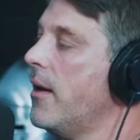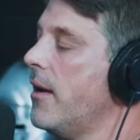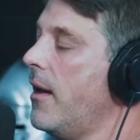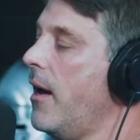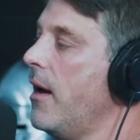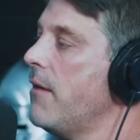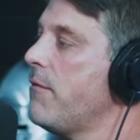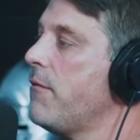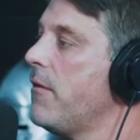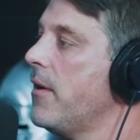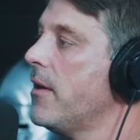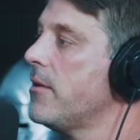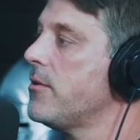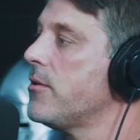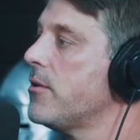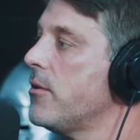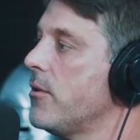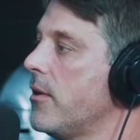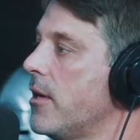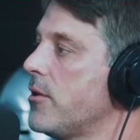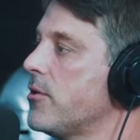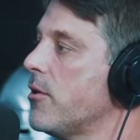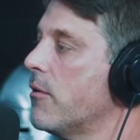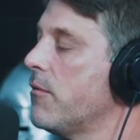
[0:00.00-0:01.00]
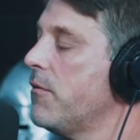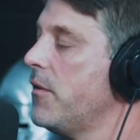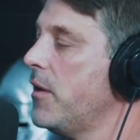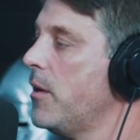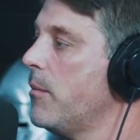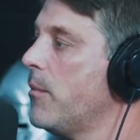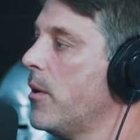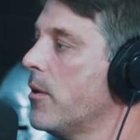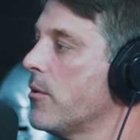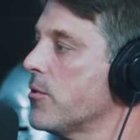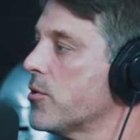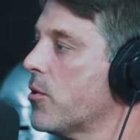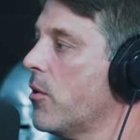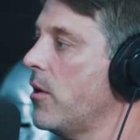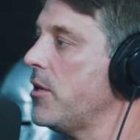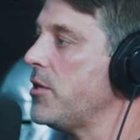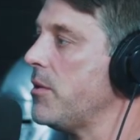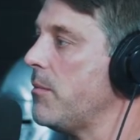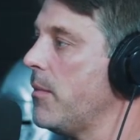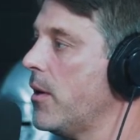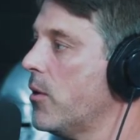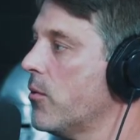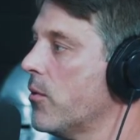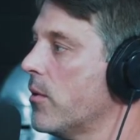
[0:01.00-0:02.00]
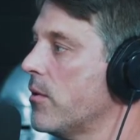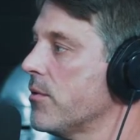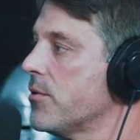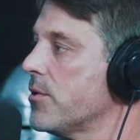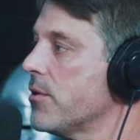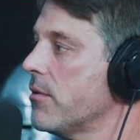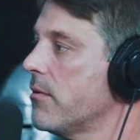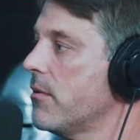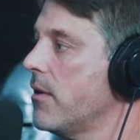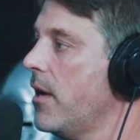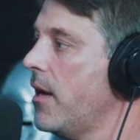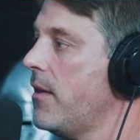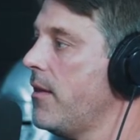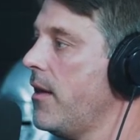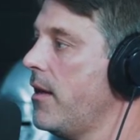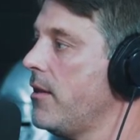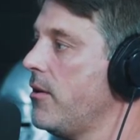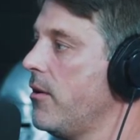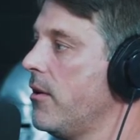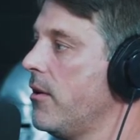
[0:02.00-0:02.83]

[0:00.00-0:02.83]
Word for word: that high fence, dude, they start feeding them all those crazy minerals. And then